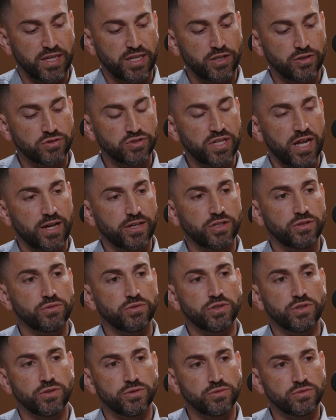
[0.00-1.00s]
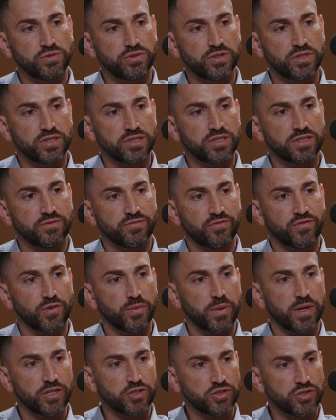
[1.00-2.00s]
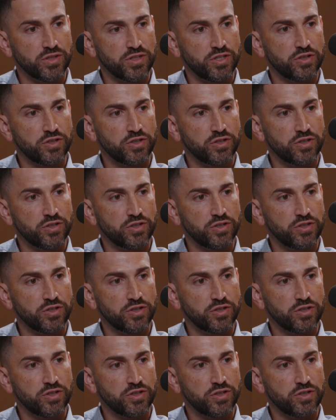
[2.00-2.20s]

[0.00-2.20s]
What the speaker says: here's how you use this information.